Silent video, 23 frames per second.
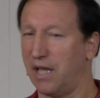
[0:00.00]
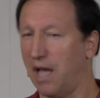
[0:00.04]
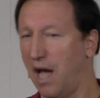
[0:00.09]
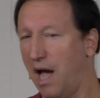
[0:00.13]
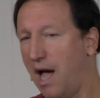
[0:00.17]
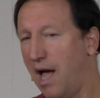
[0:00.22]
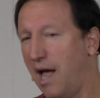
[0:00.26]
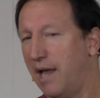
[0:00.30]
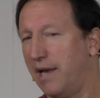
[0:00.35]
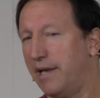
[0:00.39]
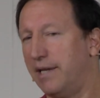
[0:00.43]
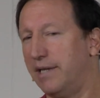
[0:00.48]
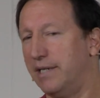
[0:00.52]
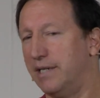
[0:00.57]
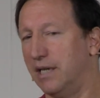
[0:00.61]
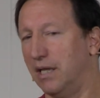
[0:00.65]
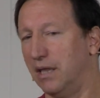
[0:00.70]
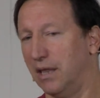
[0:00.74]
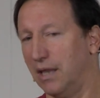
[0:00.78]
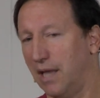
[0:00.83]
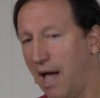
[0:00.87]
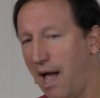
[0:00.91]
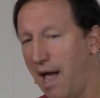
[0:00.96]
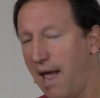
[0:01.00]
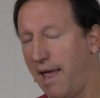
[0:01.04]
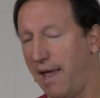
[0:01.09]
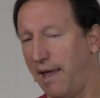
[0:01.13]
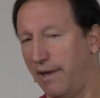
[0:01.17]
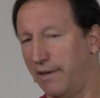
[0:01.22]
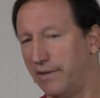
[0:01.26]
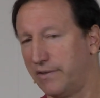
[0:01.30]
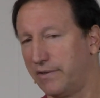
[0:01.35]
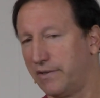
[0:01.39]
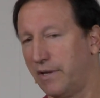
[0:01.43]
God
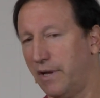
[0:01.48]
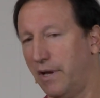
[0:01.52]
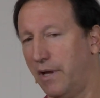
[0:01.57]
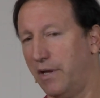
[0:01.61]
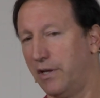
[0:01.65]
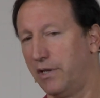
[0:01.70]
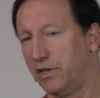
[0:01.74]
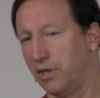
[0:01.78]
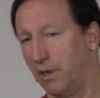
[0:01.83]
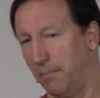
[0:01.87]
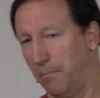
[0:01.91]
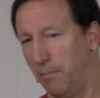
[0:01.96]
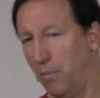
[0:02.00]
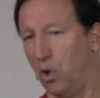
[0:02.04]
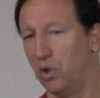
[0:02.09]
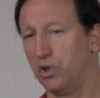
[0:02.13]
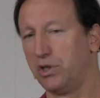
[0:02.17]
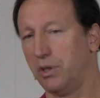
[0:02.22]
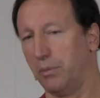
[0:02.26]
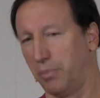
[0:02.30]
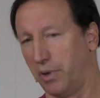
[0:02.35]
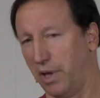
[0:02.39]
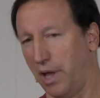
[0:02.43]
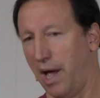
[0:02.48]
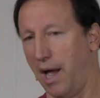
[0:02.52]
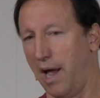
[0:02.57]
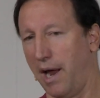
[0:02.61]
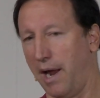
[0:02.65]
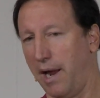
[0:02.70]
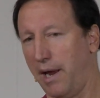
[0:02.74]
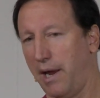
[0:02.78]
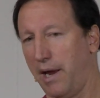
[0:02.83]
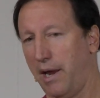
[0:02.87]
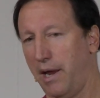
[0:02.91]
delights to multiply
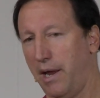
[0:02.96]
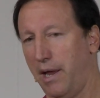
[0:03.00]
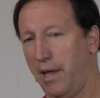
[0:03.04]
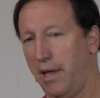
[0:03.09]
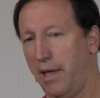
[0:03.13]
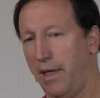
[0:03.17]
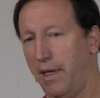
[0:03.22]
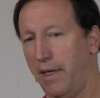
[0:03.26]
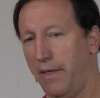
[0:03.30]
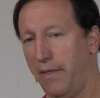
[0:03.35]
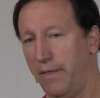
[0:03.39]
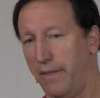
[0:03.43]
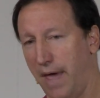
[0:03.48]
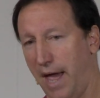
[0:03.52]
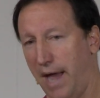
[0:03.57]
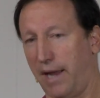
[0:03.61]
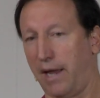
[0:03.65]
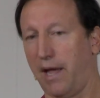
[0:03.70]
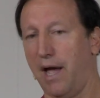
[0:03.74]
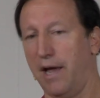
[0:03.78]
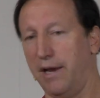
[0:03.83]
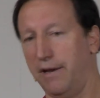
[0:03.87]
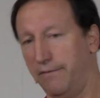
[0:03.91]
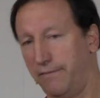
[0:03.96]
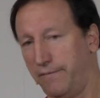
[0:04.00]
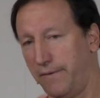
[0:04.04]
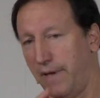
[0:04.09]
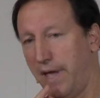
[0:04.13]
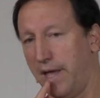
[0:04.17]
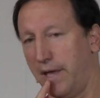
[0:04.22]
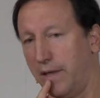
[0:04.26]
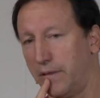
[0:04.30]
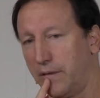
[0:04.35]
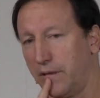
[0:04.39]
that kind of
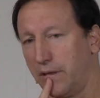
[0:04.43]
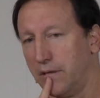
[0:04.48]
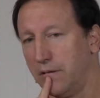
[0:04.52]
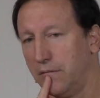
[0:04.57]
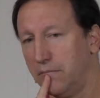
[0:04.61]
faith.